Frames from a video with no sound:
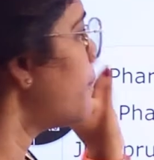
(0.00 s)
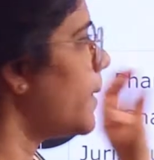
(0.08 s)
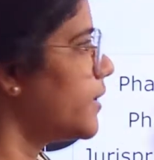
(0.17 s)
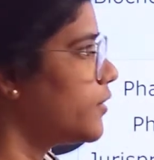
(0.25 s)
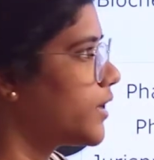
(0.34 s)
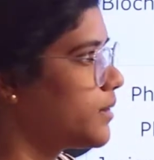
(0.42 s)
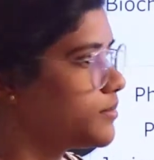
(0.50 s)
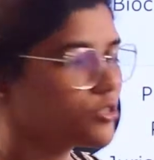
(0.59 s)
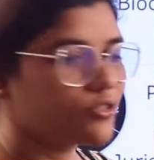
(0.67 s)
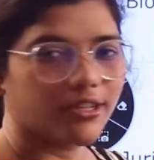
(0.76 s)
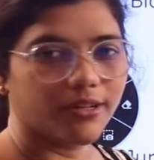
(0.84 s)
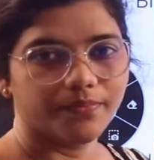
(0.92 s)

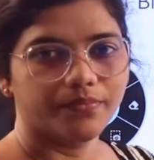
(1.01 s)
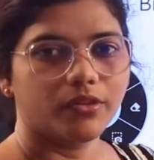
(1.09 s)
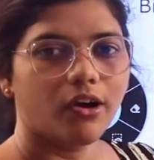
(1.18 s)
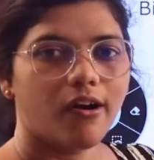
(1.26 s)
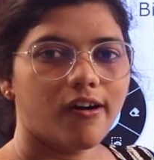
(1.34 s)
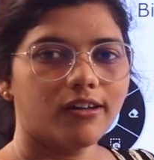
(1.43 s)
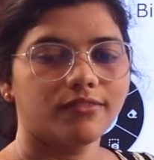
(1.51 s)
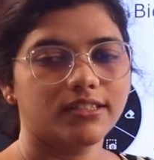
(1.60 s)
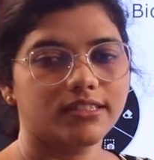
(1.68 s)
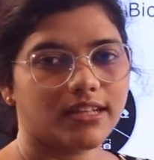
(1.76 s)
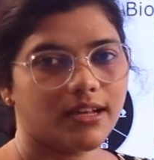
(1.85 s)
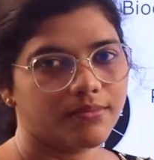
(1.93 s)
biochemistry. All of
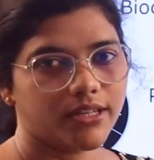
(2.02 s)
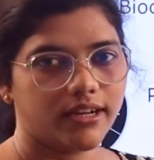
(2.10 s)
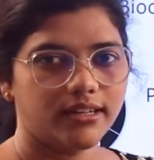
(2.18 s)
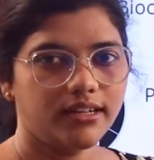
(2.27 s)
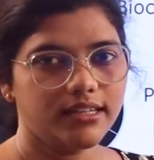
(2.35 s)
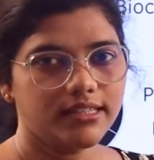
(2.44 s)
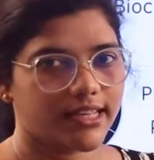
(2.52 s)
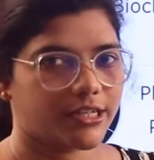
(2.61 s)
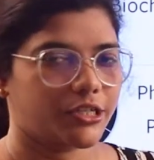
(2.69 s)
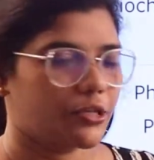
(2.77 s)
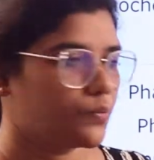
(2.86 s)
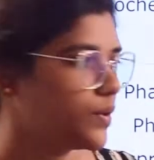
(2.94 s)
this comes under
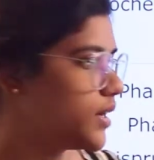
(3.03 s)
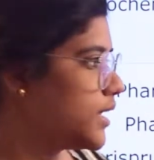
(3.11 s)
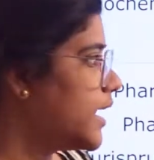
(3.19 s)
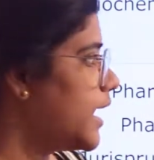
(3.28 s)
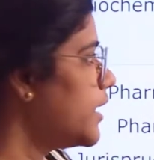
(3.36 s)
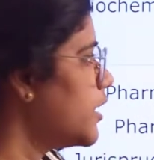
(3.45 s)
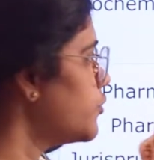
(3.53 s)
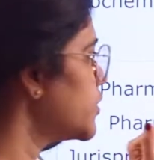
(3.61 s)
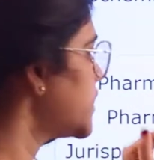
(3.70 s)
section 1. Now for